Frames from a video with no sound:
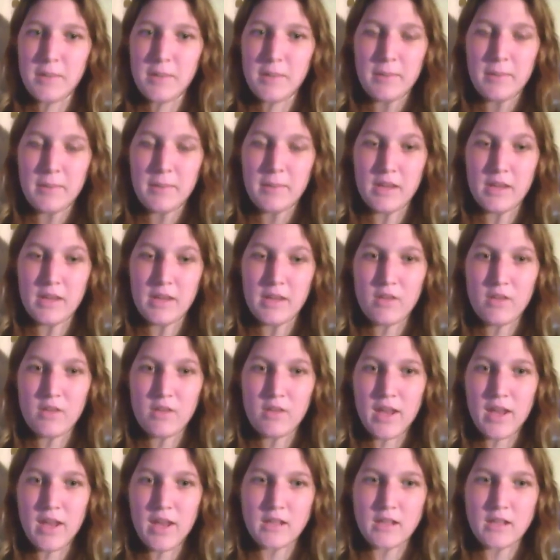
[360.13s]
but they're not really
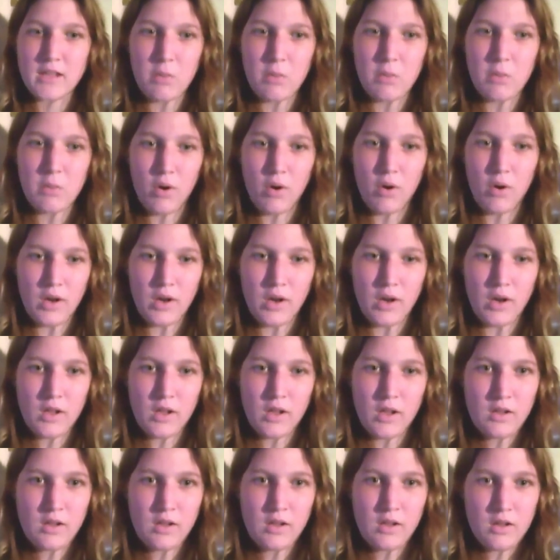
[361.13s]
as important.
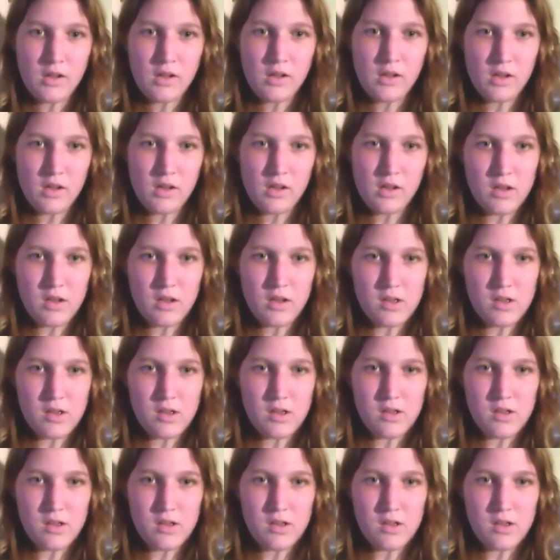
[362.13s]
Uh,